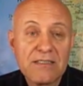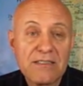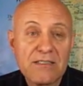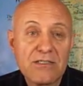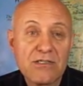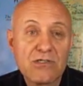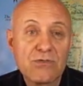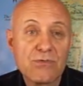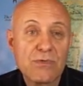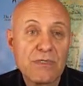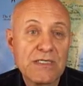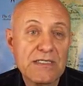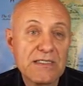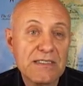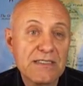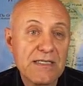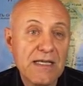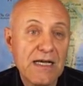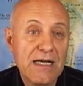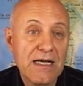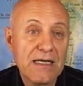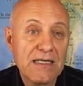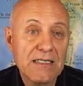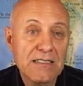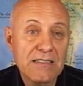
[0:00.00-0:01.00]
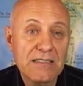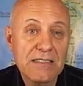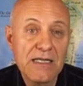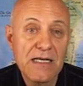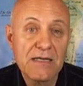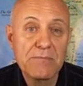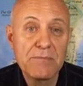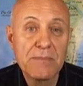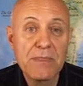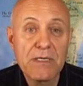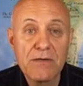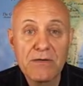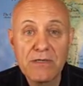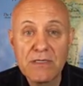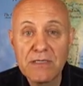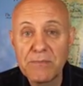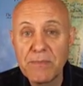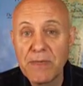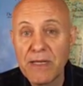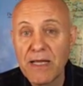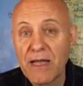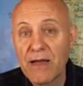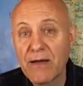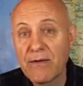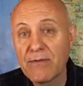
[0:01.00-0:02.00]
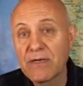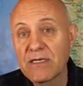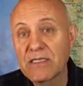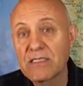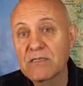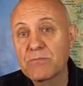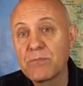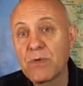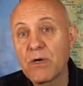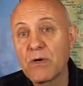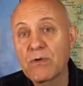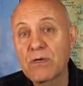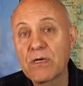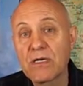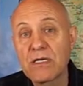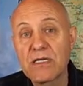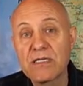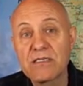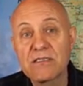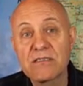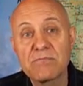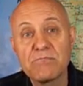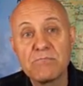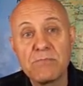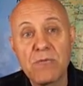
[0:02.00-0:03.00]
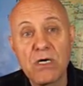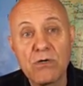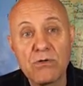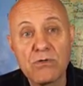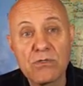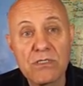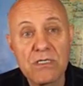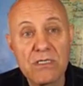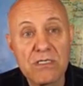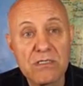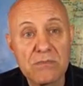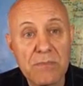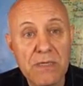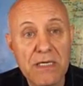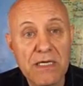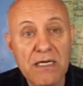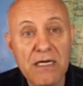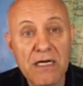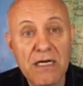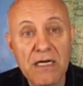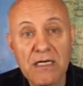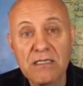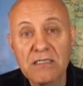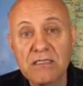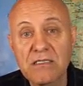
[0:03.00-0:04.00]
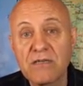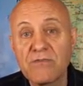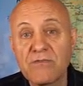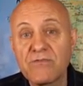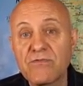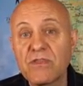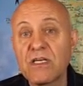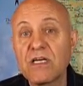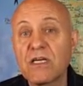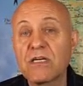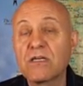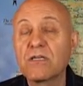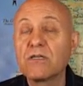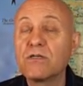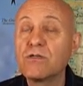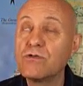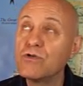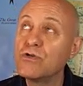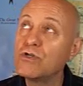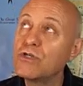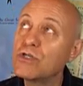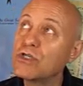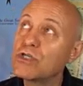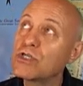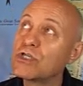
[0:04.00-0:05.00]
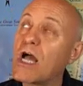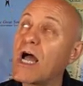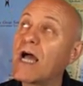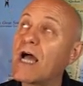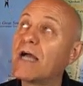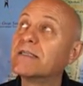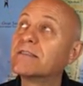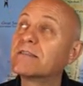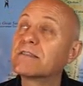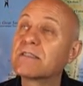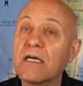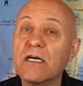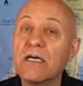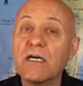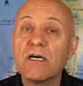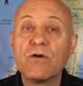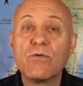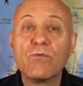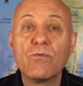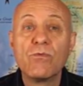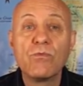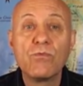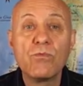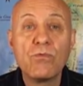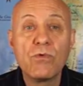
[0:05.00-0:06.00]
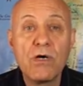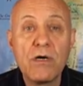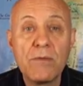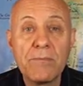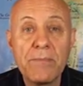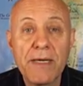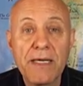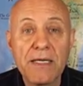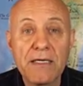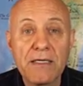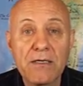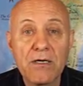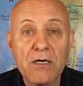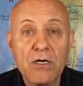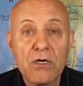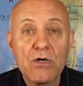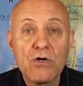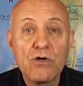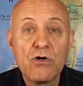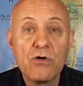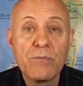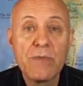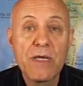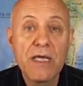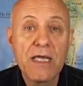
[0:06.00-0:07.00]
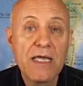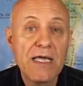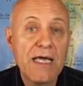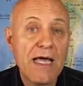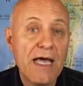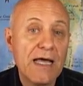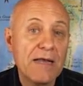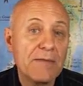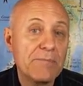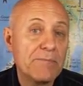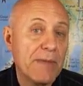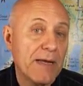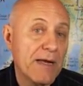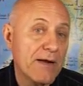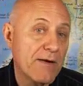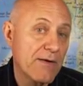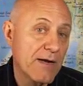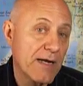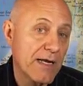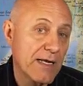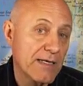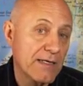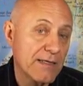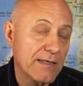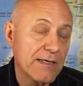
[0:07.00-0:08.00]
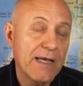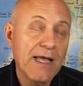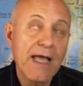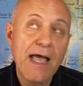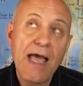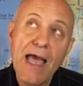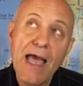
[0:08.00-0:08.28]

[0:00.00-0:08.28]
Here's what it says. Then Miriam and Aaron spoke against Moses because of the Cushite woman whom he had married.